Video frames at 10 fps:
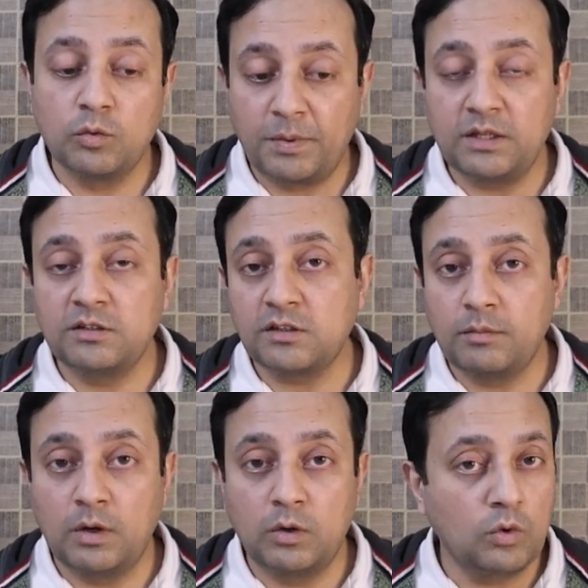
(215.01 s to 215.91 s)
to pay this
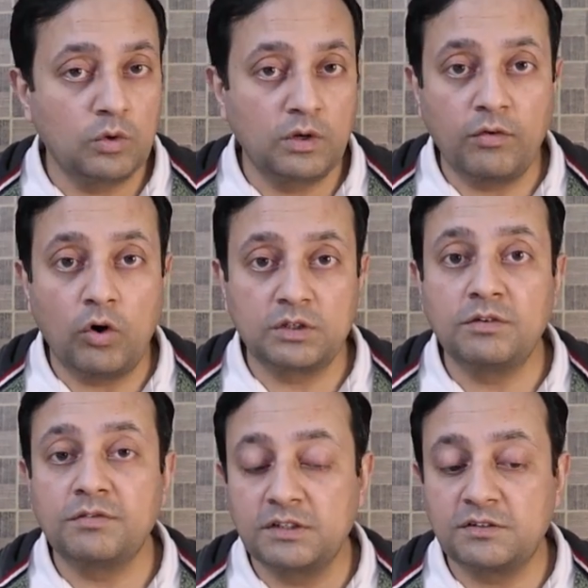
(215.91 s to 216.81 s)
amount only for
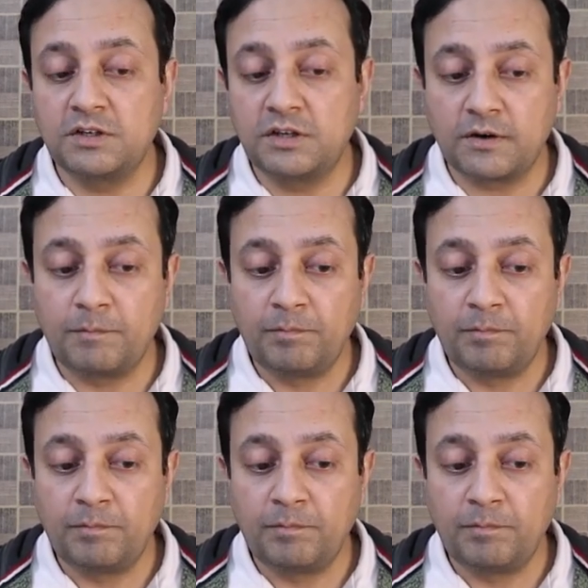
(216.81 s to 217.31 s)
the first year,